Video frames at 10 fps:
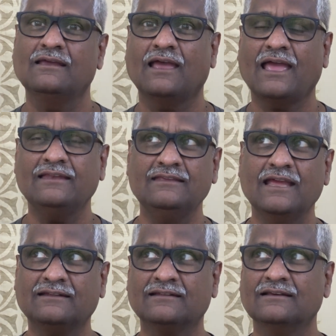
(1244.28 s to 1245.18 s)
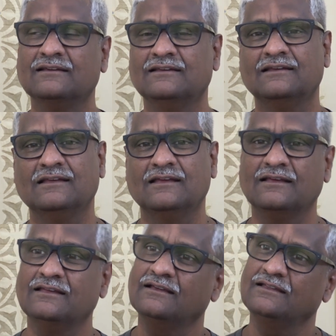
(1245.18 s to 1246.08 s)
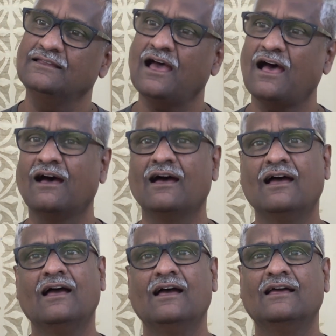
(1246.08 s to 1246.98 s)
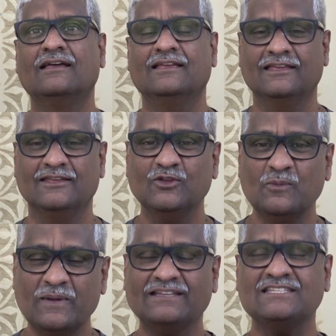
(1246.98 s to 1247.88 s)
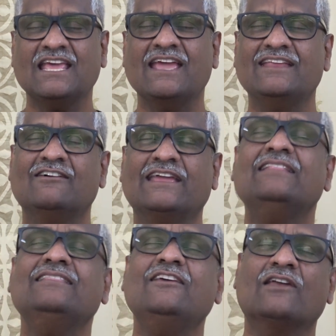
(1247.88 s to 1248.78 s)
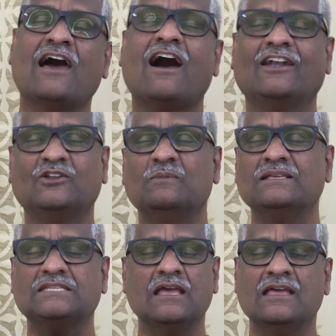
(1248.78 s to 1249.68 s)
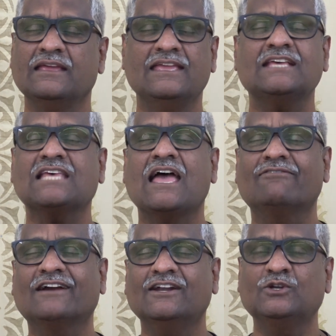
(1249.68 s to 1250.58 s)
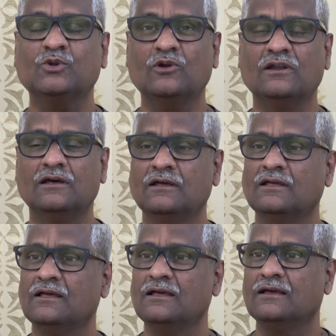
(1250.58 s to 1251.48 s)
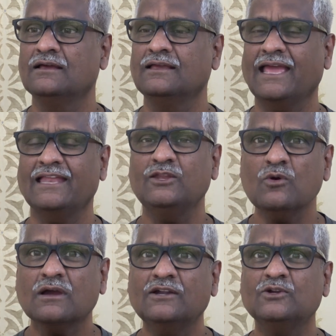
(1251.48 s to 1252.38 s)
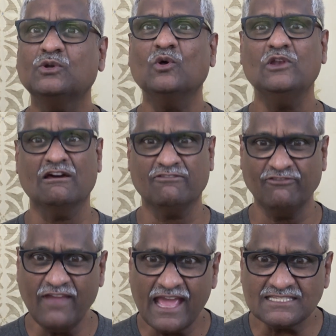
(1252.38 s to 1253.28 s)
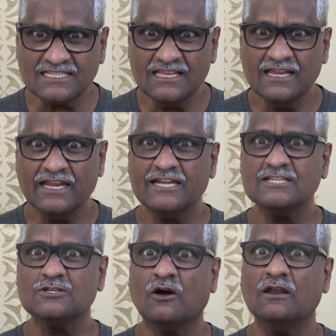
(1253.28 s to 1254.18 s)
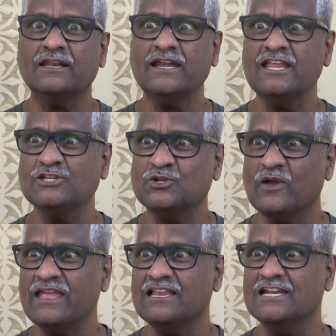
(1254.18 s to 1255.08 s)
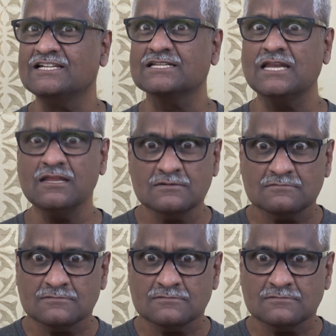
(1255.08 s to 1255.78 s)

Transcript: and yet, yeah, you may say, in your heart, you may say, yes, I have control. Can you control your face? It is already showing literally.